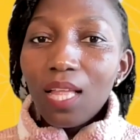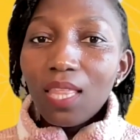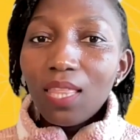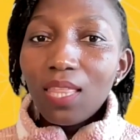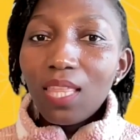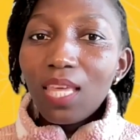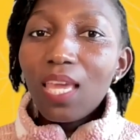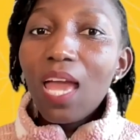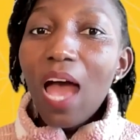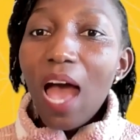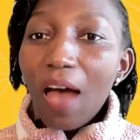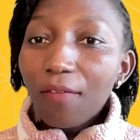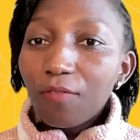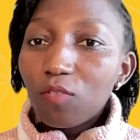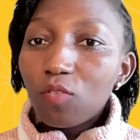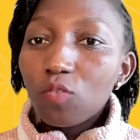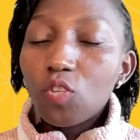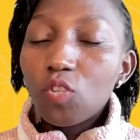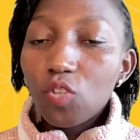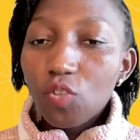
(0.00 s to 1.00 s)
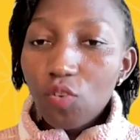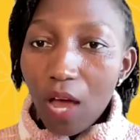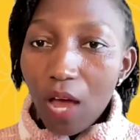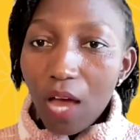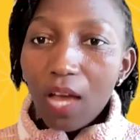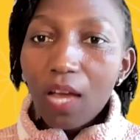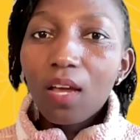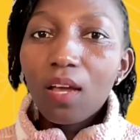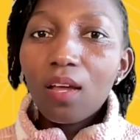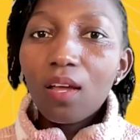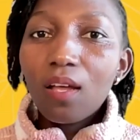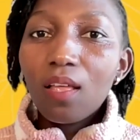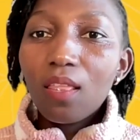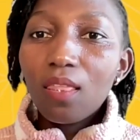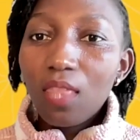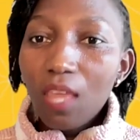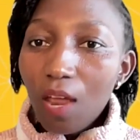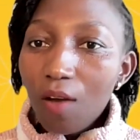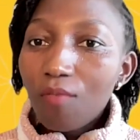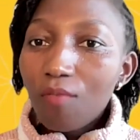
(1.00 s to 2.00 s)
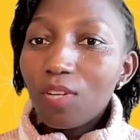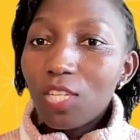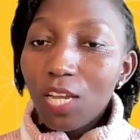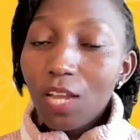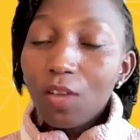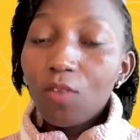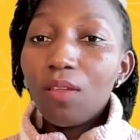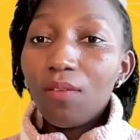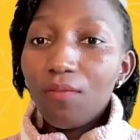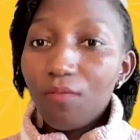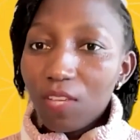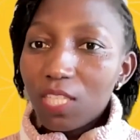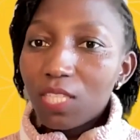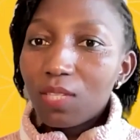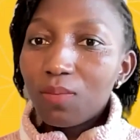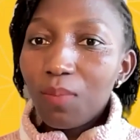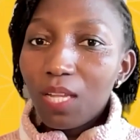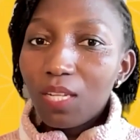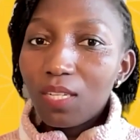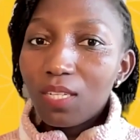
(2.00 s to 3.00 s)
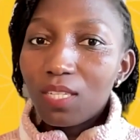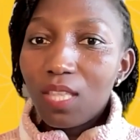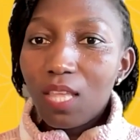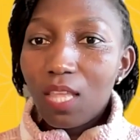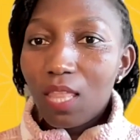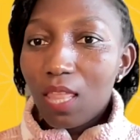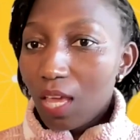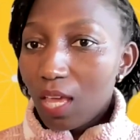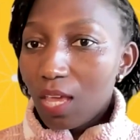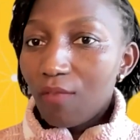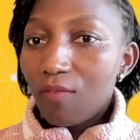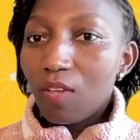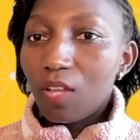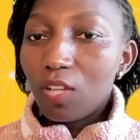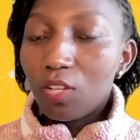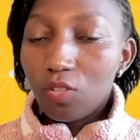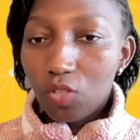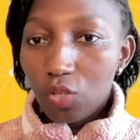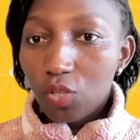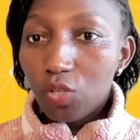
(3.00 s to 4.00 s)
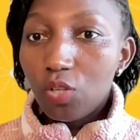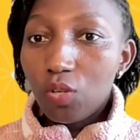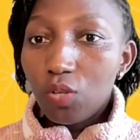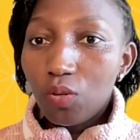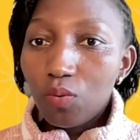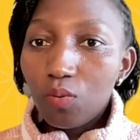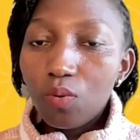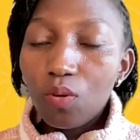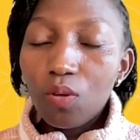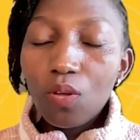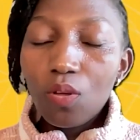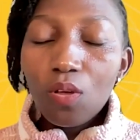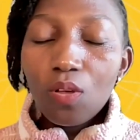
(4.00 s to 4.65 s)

they have to track their return on investment that they're giving to you.